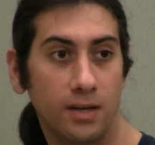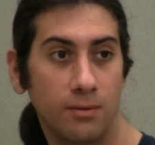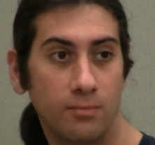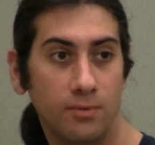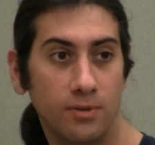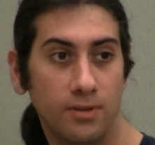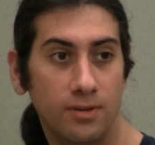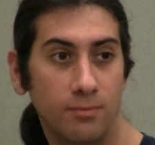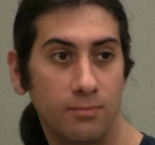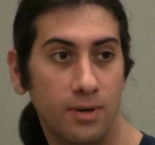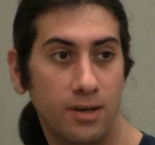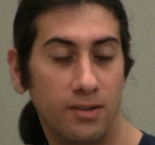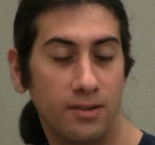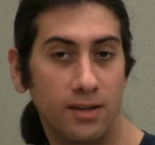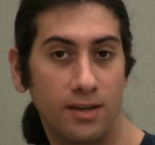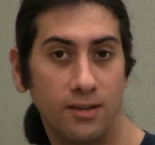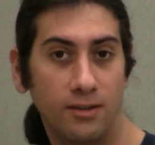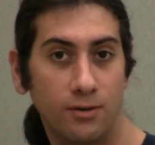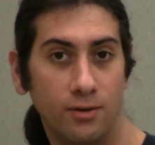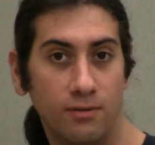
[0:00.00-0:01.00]
I'm the
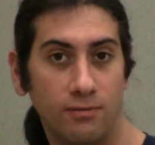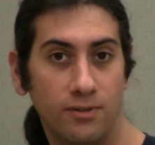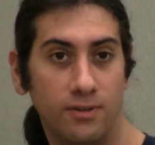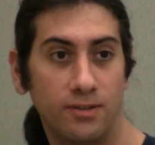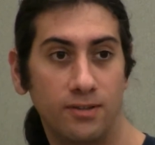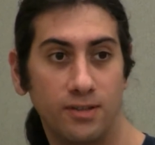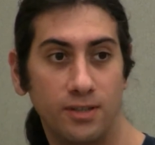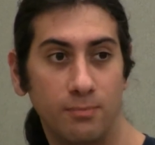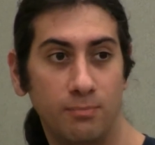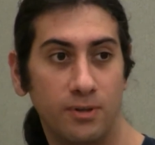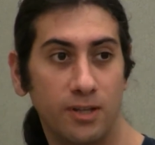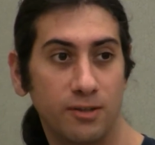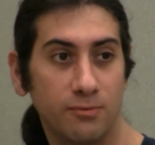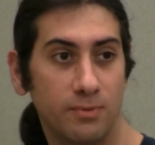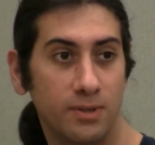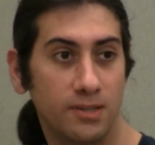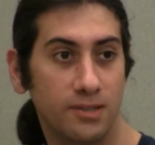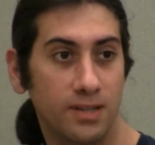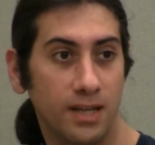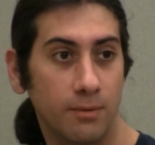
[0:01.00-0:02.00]
maintainer of the C++
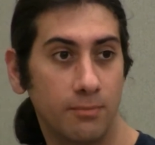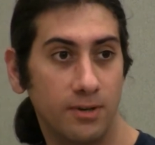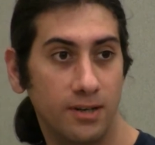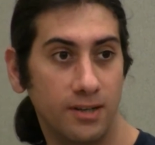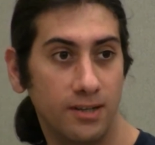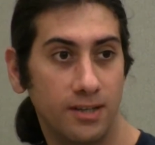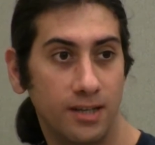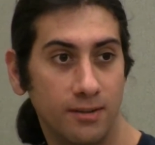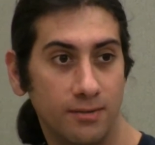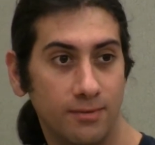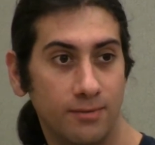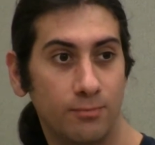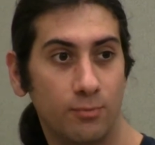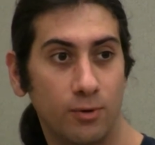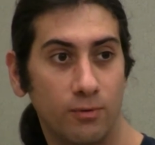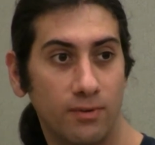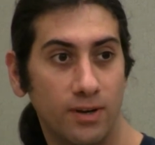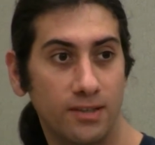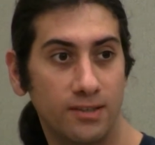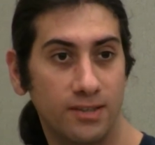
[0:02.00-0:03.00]
library that
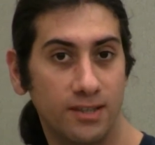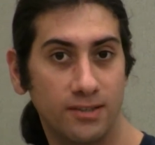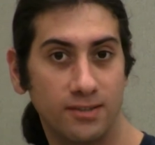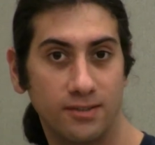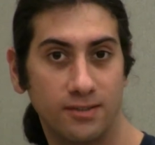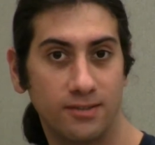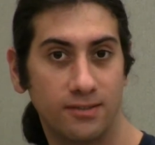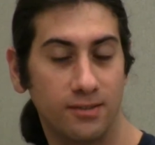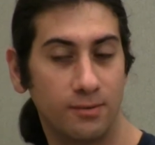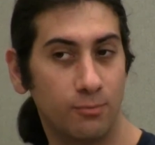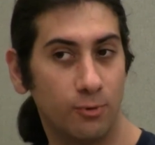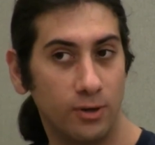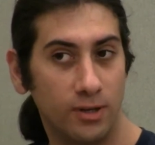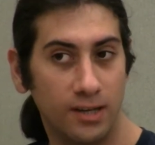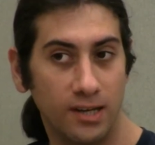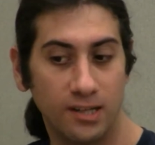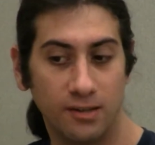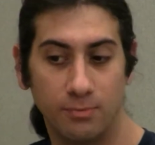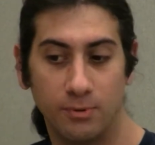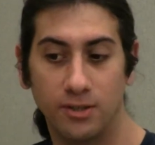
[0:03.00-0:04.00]
provides us
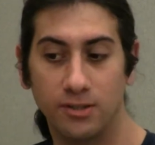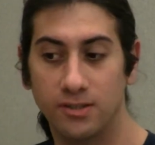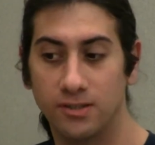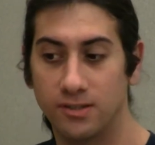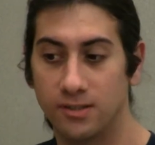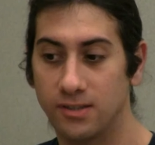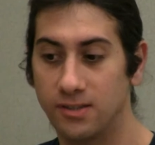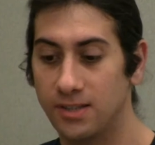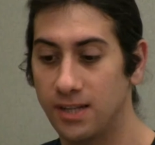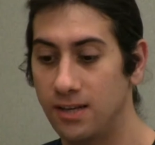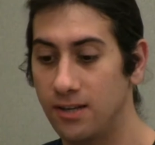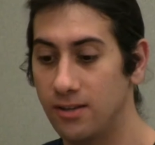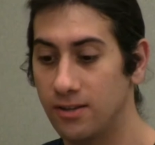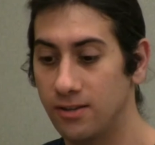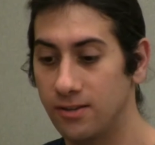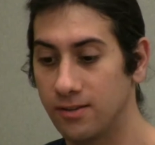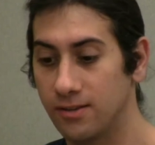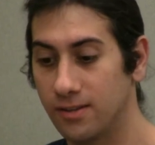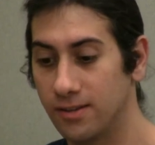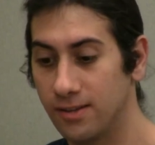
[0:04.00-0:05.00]
symbolic expressions in Sage.
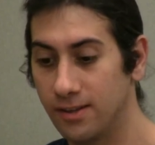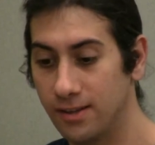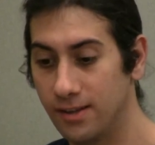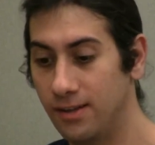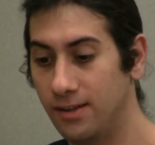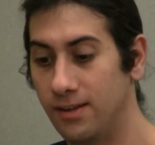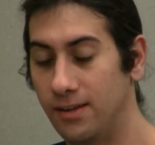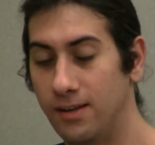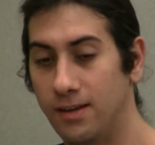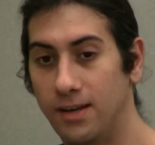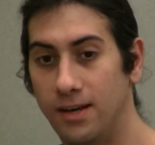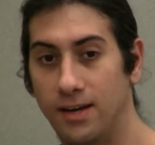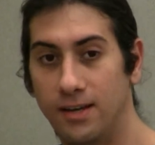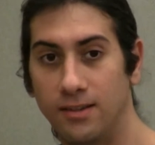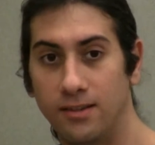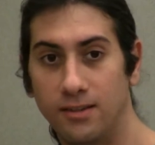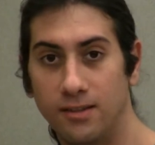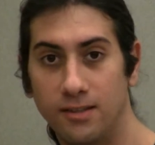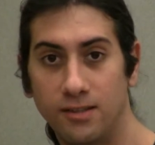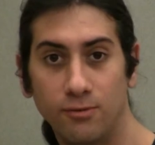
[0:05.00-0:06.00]

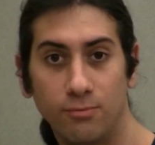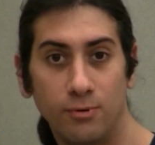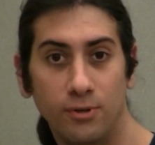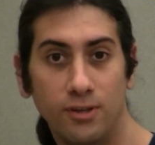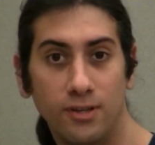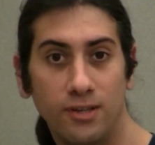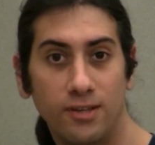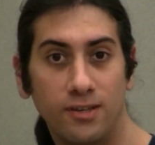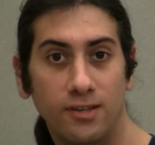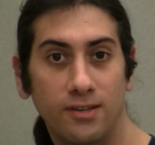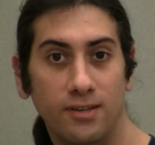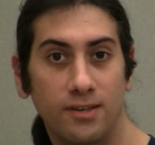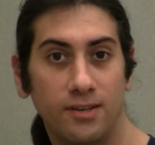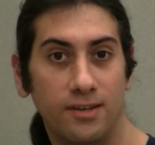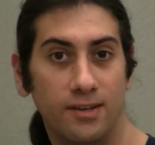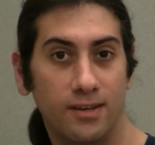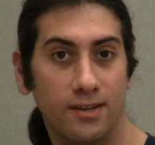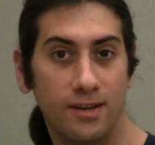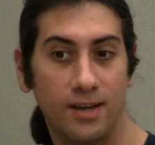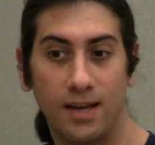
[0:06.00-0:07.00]
And this week
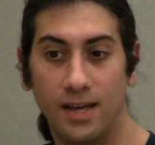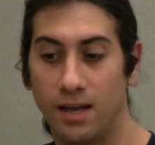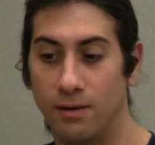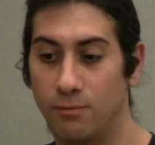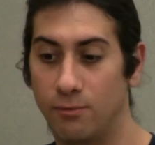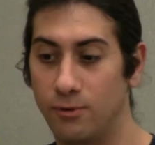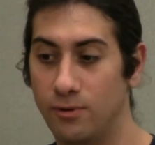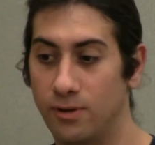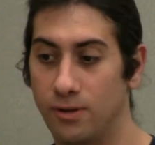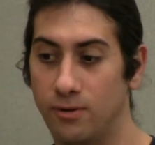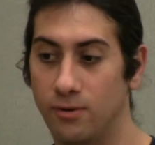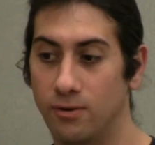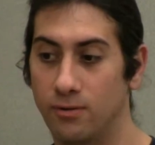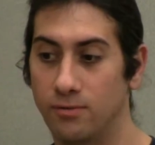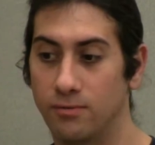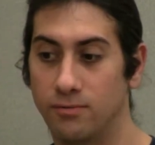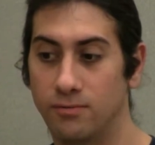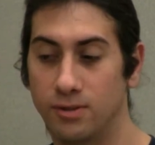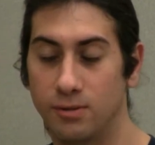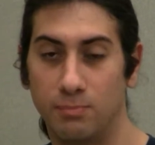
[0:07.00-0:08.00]
uh, I am working
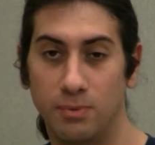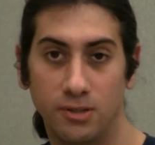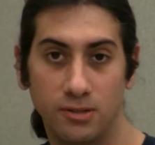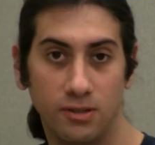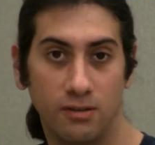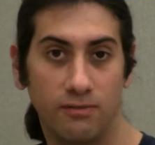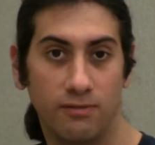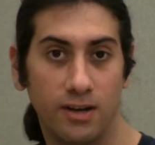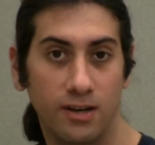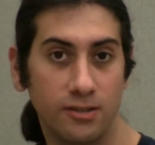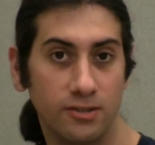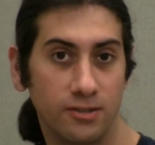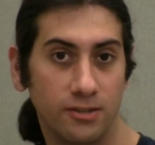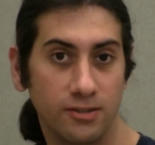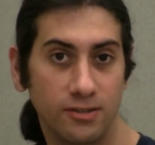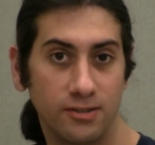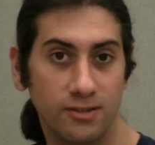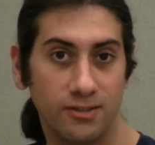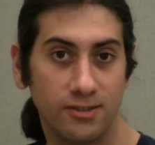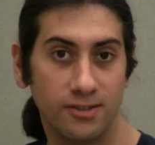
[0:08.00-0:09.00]
on special
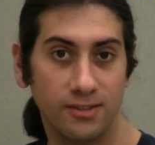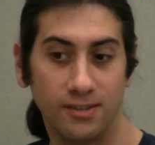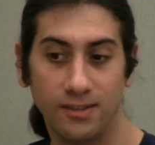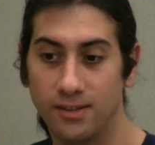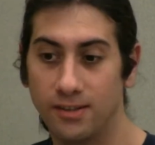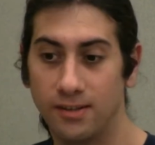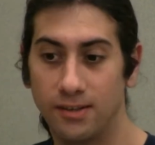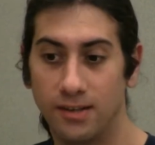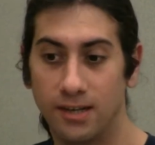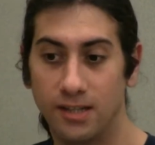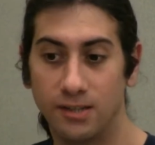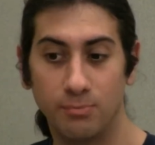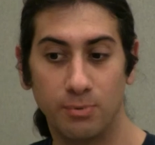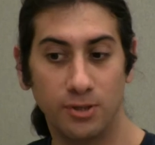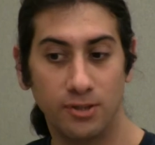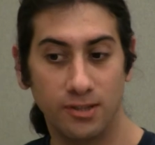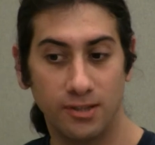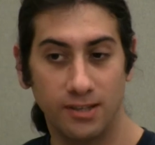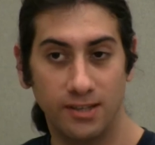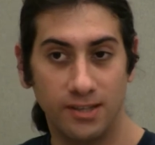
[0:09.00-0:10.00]
functions,
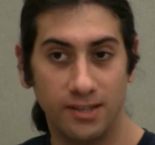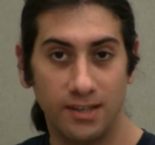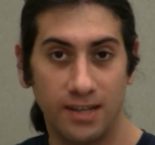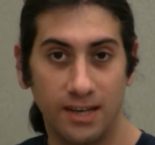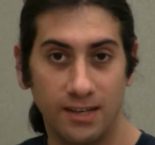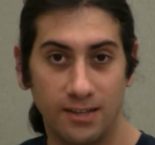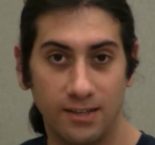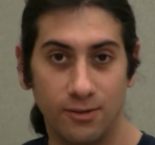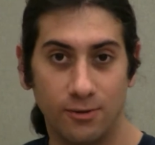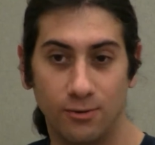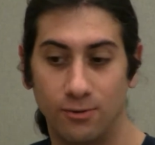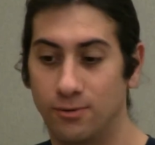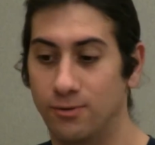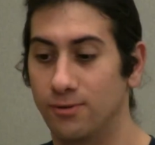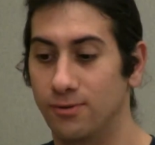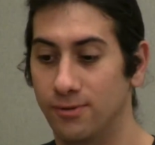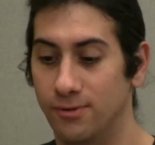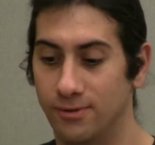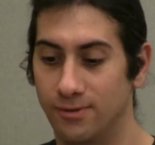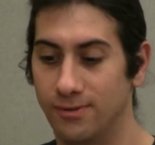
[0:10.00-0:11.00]
especially related to
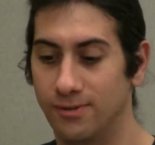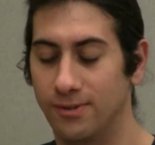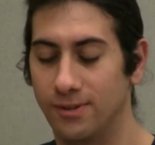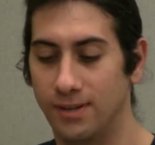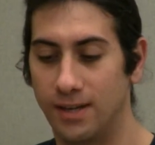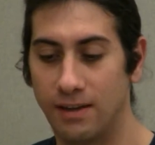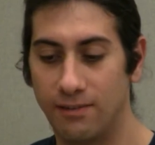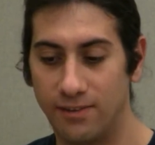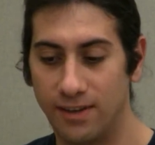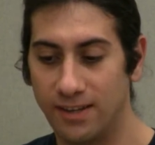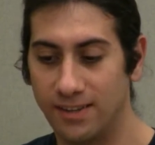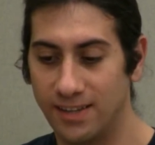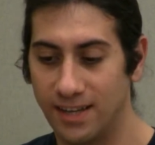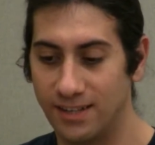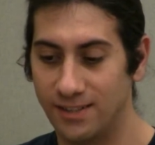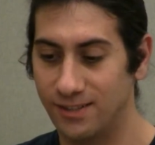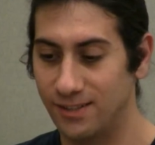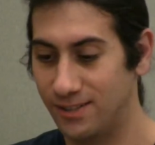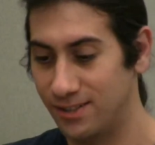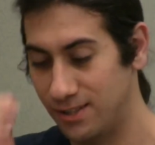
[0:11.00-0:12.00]
uh,
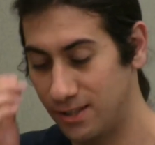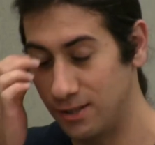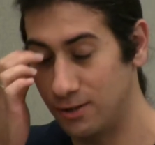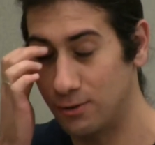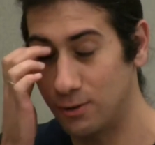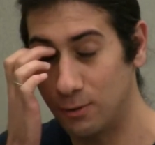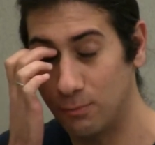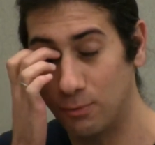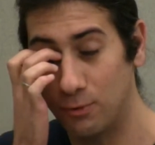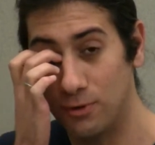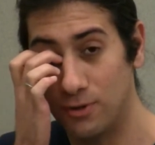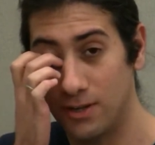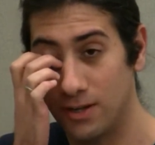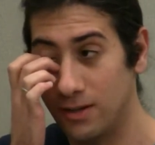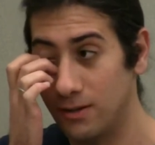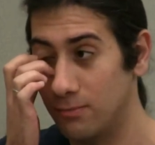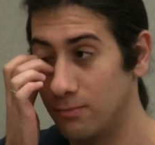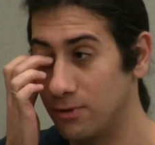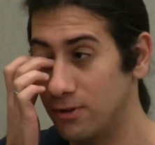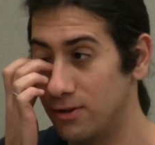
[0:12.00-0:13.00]
Eviatar's
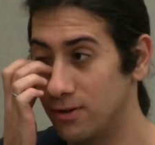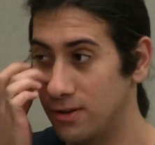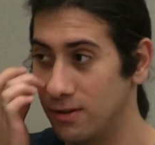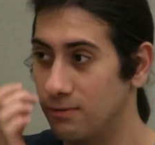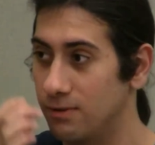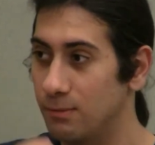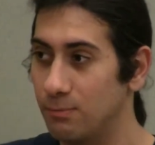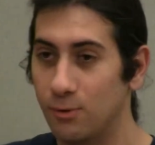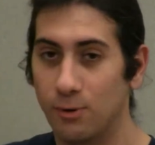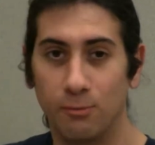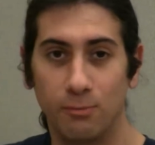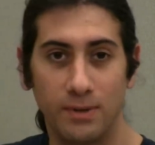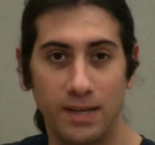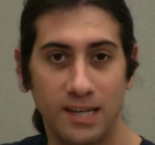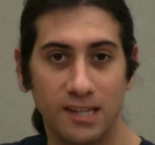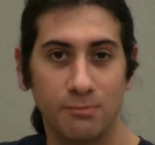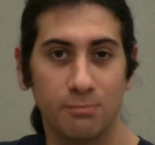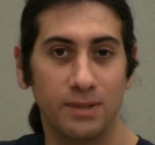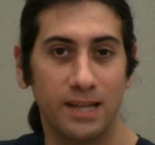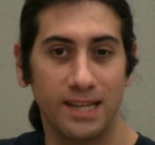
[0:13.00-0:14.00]
project, which he will
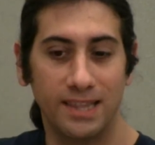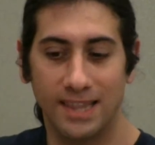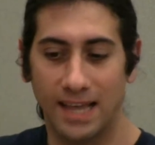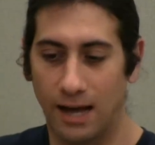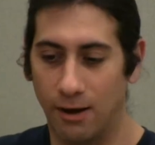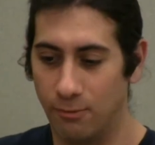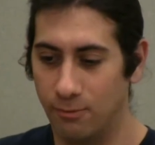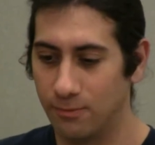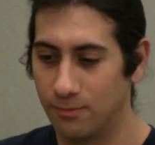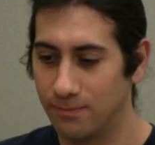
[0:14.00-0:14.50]
probably explain now.